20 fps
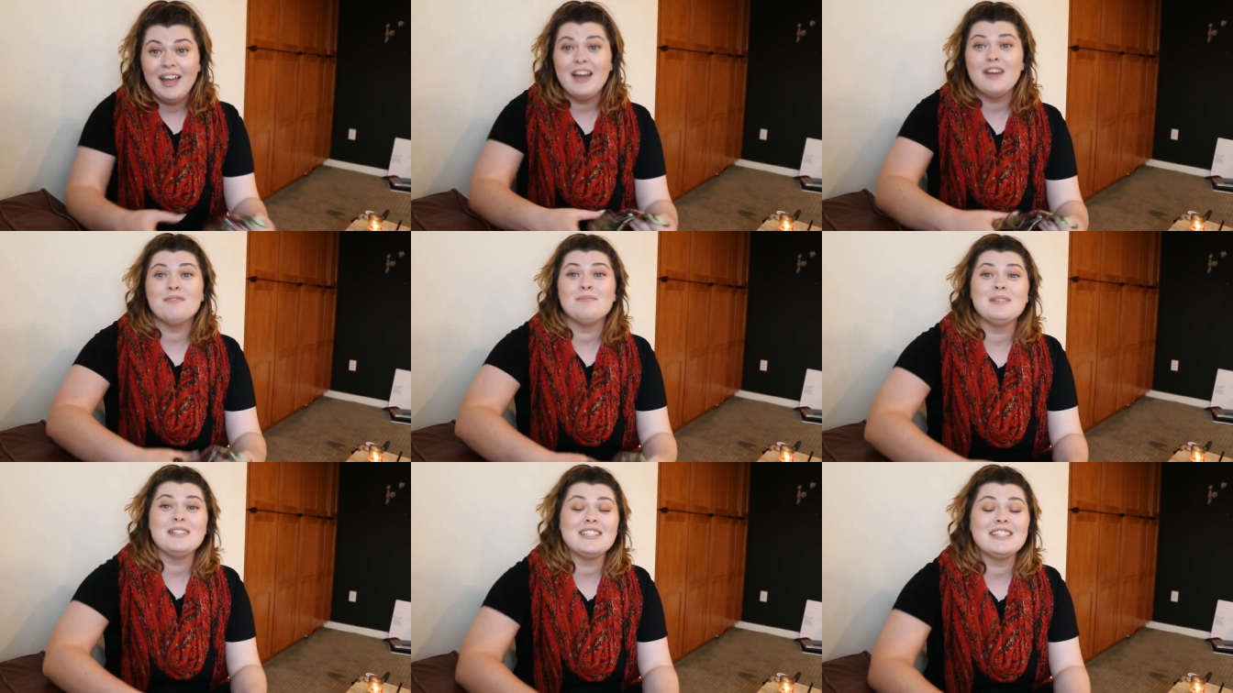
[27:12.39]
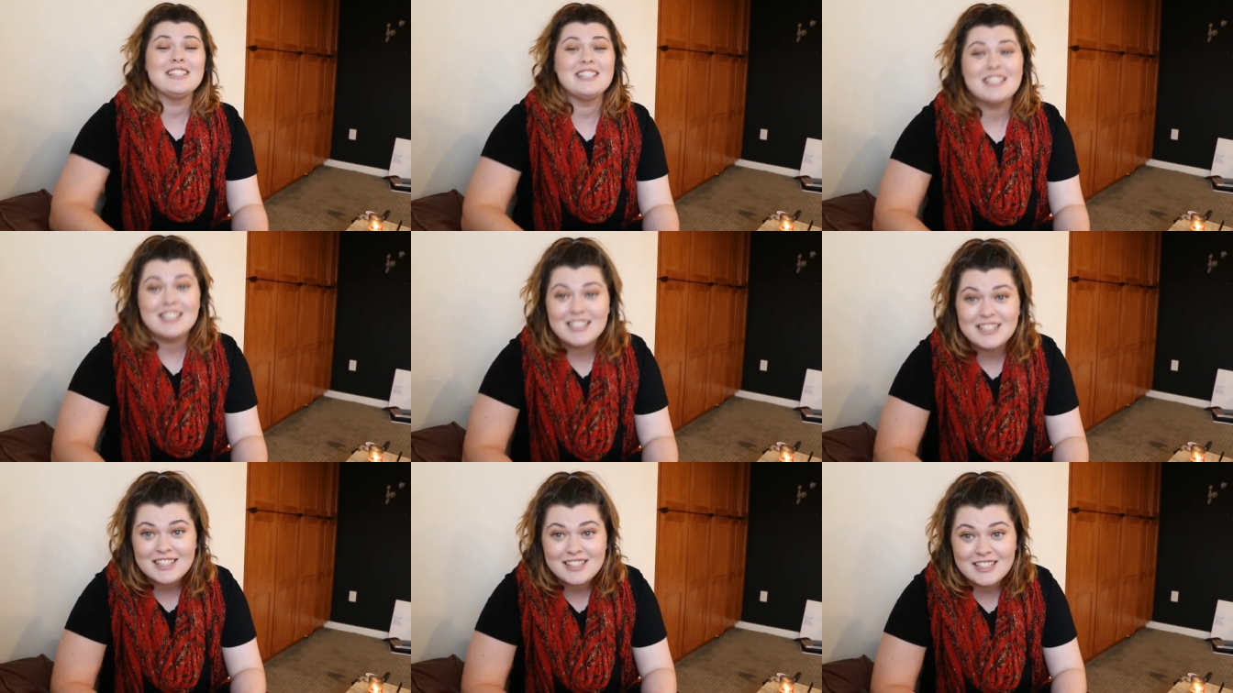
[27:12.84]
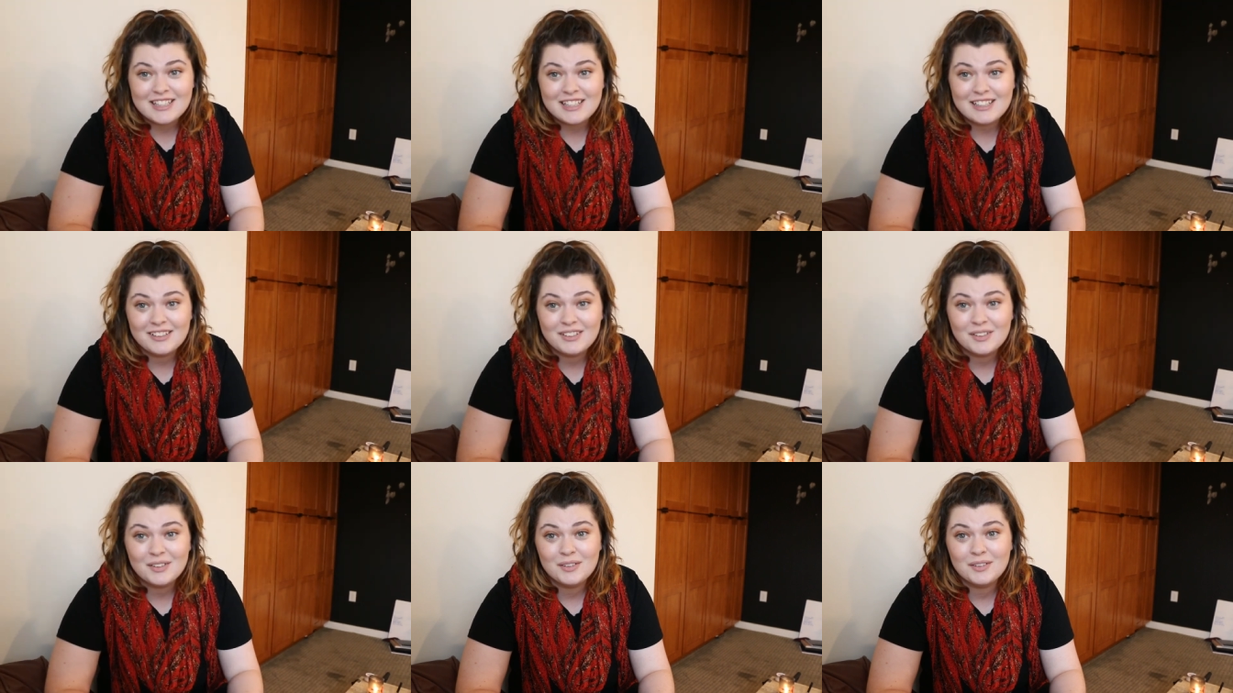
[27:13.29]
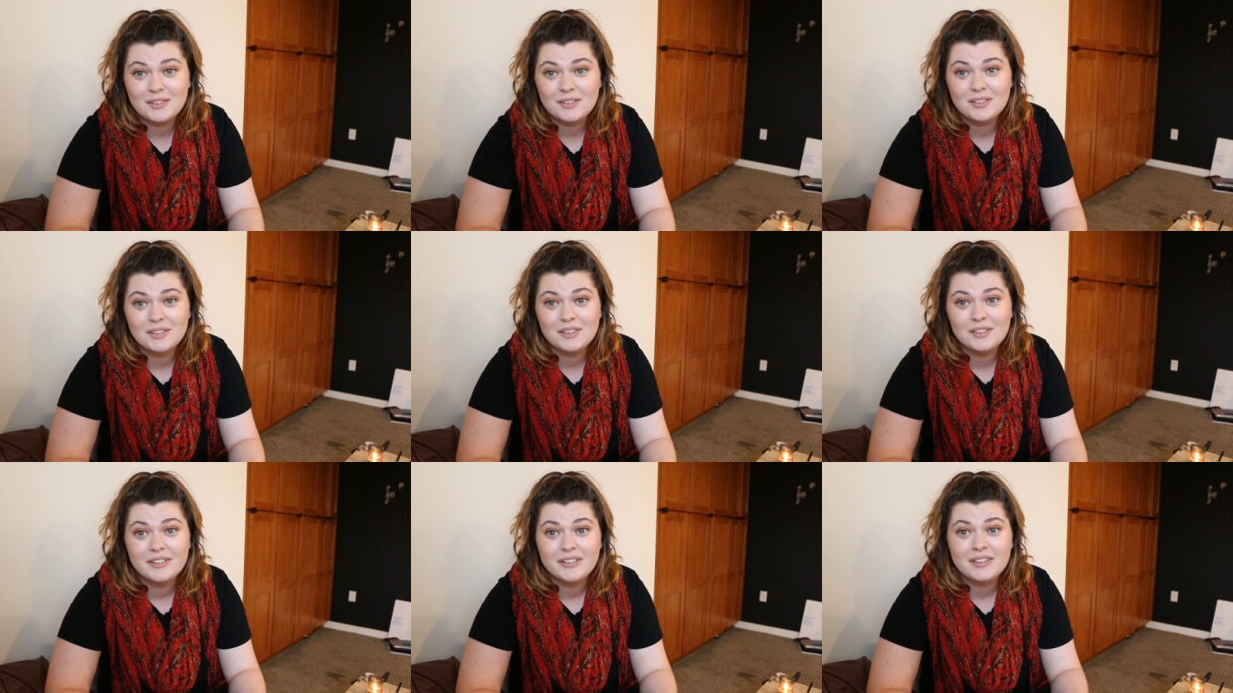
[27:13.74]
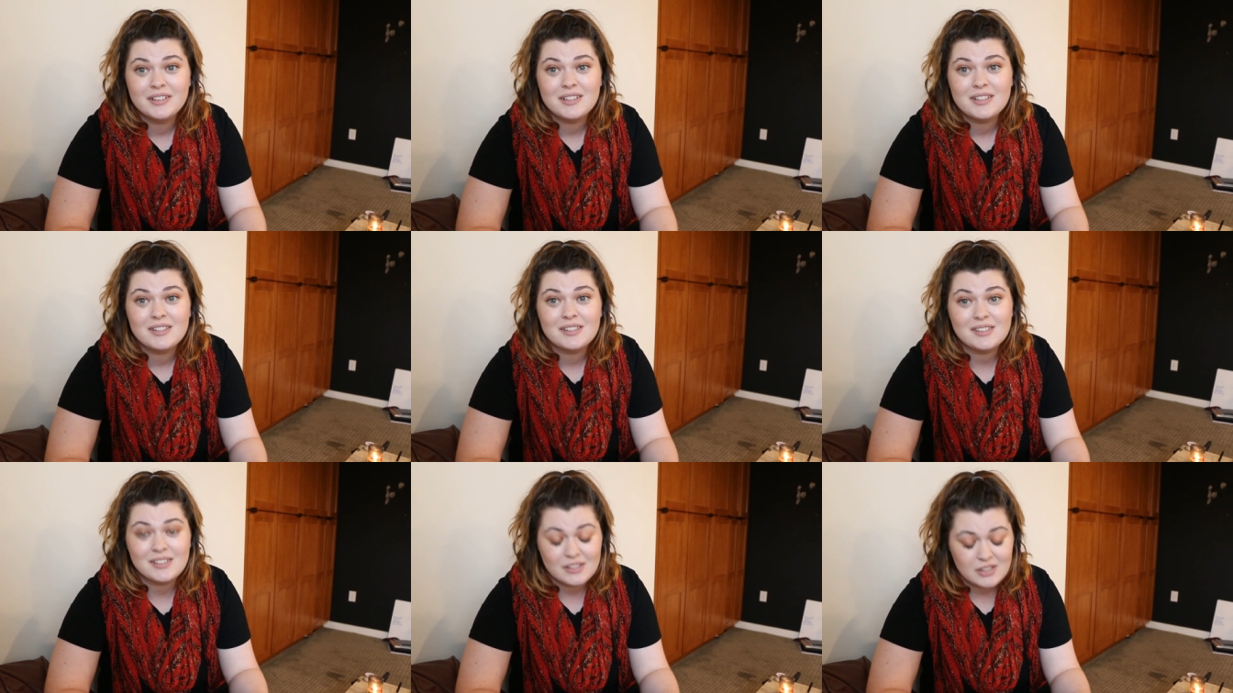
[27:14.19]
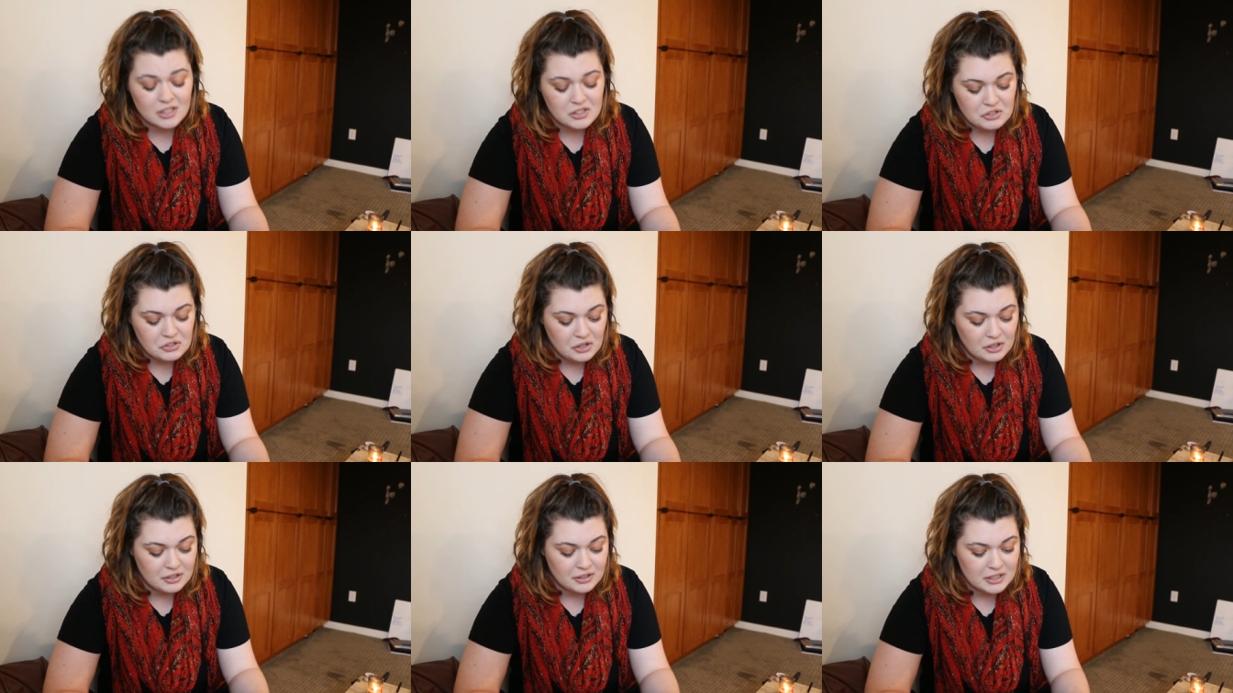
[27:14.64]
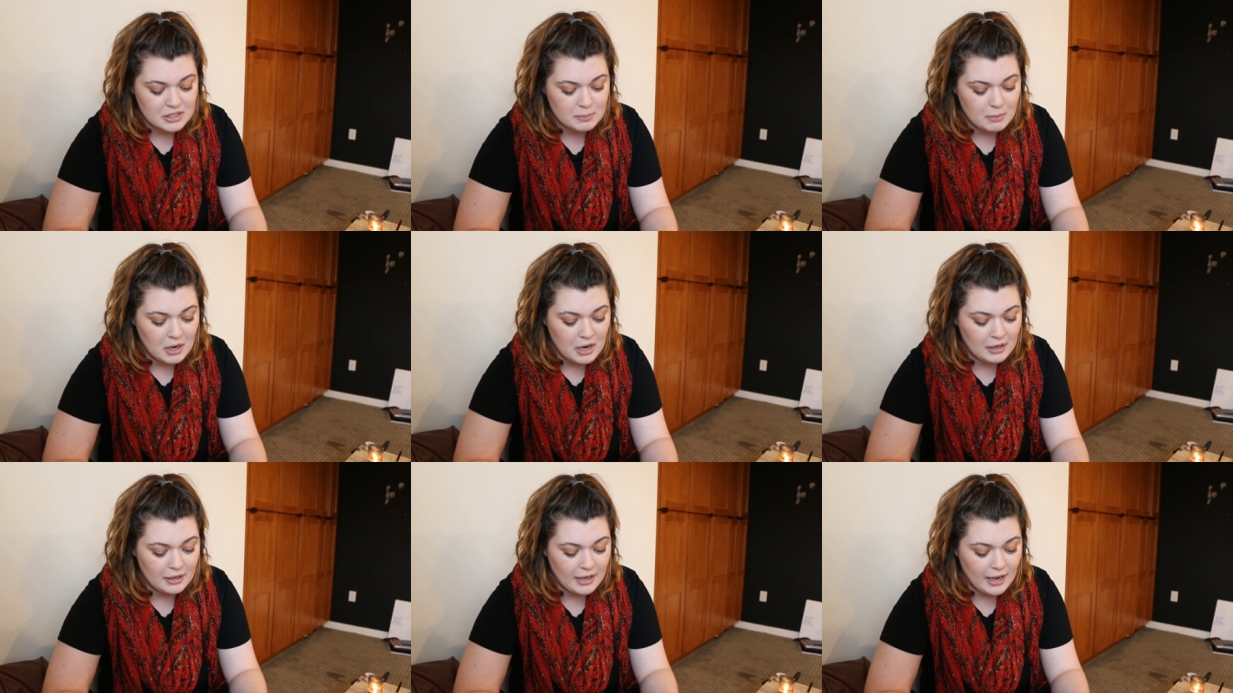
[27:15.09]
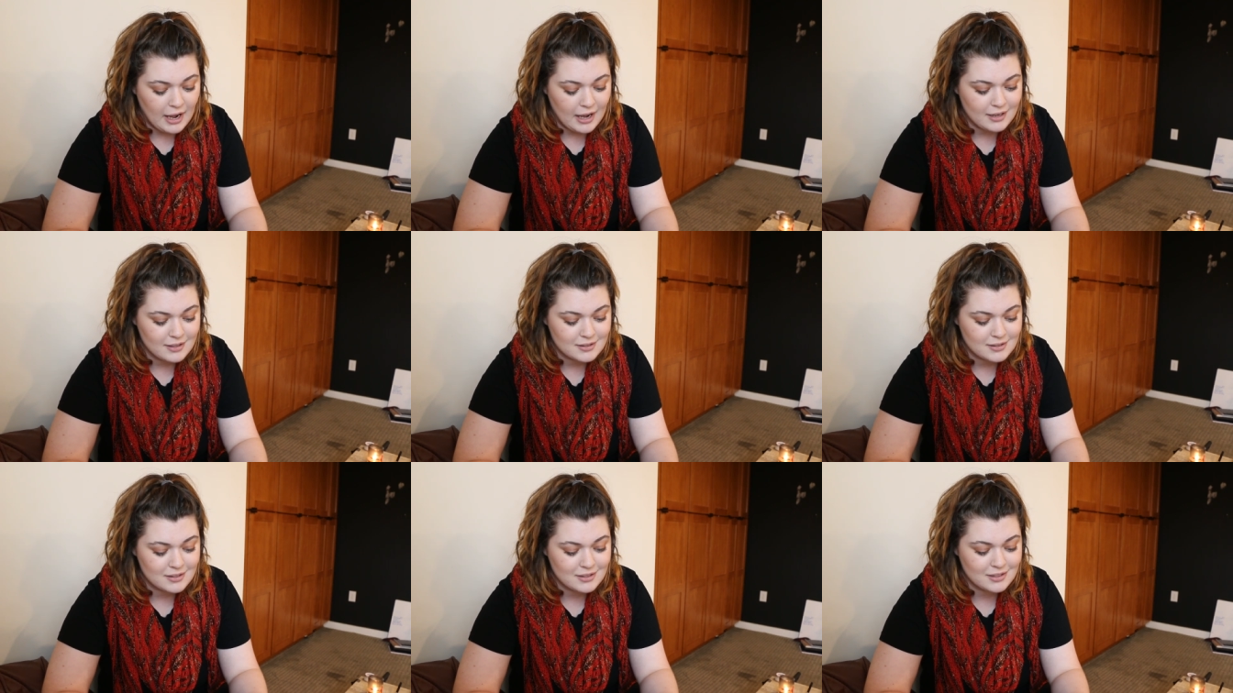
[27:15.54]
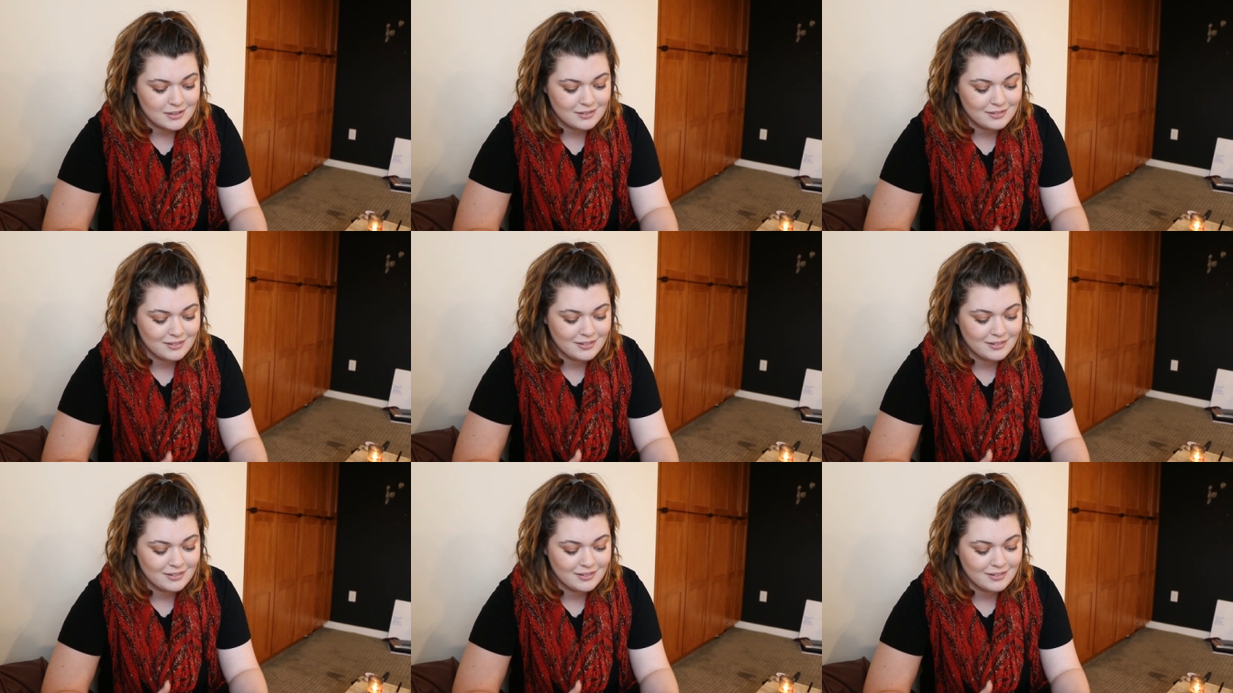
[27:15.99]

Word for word: have been teasing since I started this podcast.